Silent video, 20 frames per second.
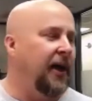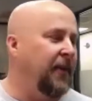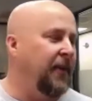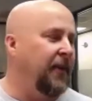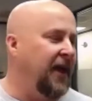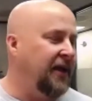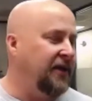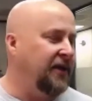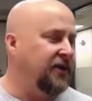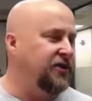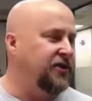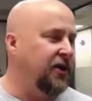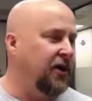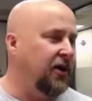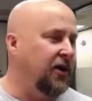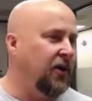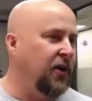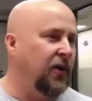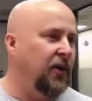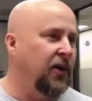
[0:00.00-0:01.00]
And
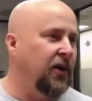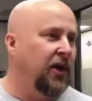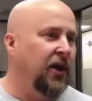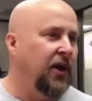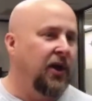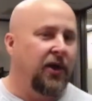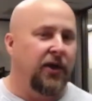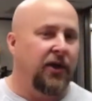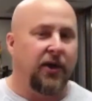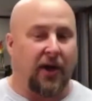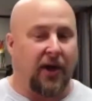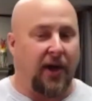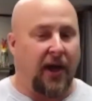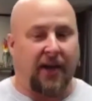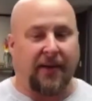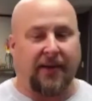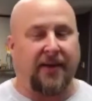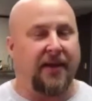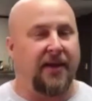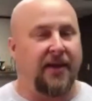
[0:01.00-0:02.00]
so, I
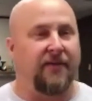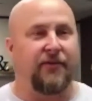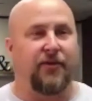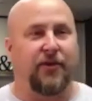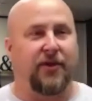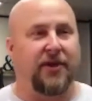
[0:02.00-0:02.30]
can give you the